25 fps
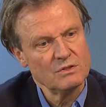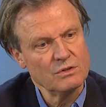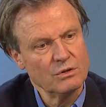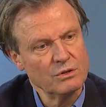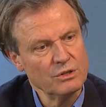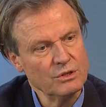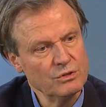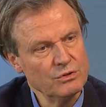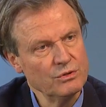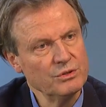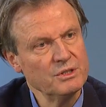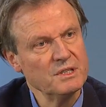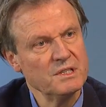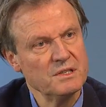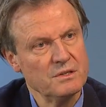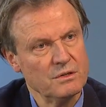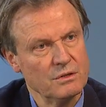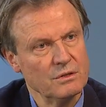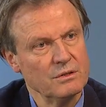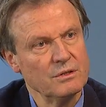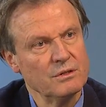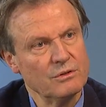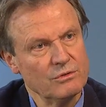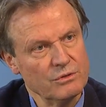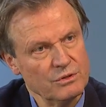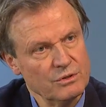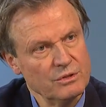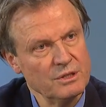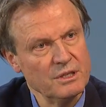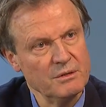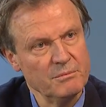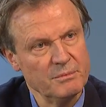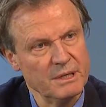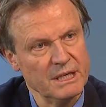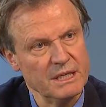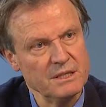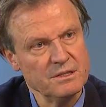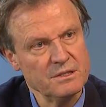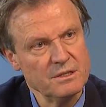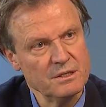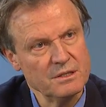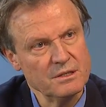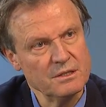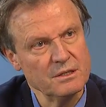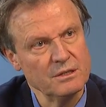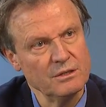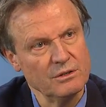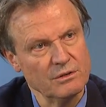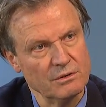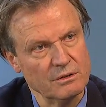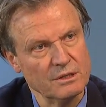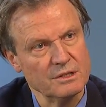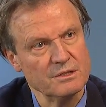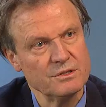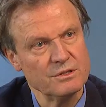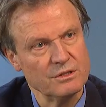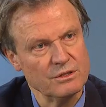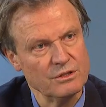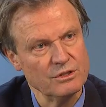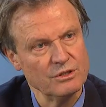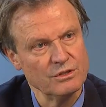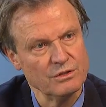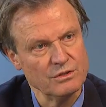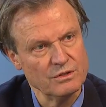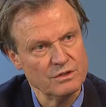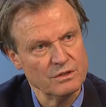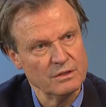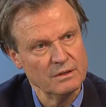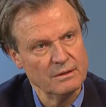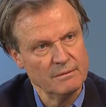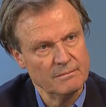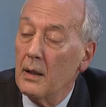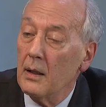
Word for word: So you do this on a routine basis in your institution?